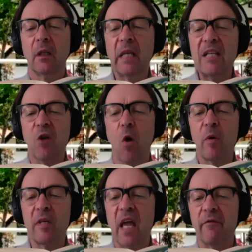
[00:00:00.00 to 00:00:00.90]
They's
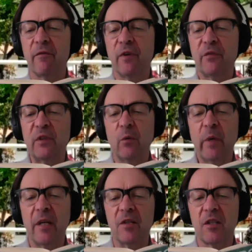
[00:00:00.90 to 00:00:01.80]
always having 50
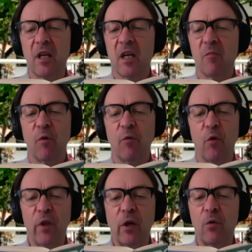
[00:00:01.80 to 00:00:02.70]
winks
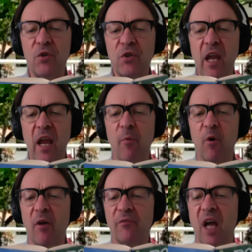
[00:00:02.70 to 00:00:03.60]
before they go
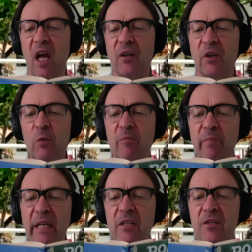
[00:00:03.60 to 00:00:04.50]
scampering off to hunt human
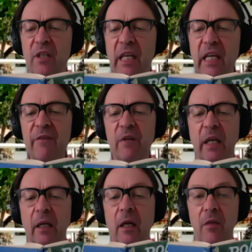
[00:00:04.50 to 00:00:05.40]
beings in the
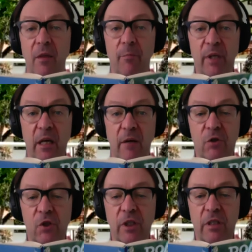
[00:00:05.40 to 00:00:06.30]
evening, the
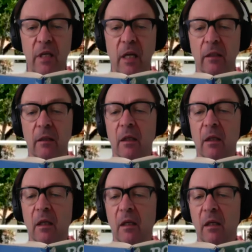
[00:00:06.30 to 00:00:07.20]
BFG said.
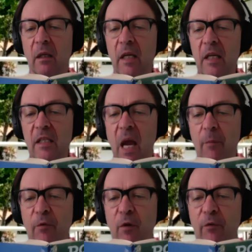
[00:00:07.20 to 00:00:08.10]
He
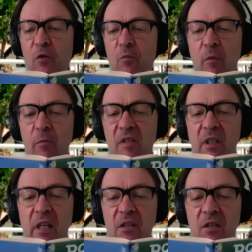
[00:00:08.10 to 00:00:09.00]
stopped for a few moments
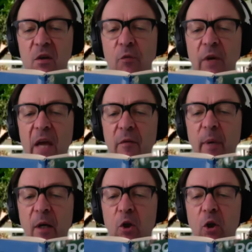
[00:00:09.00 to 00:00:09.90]
to let Sophie have a
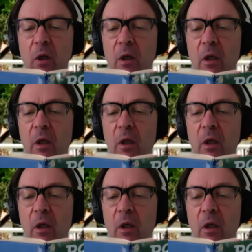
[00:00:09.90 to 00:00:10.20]
better look.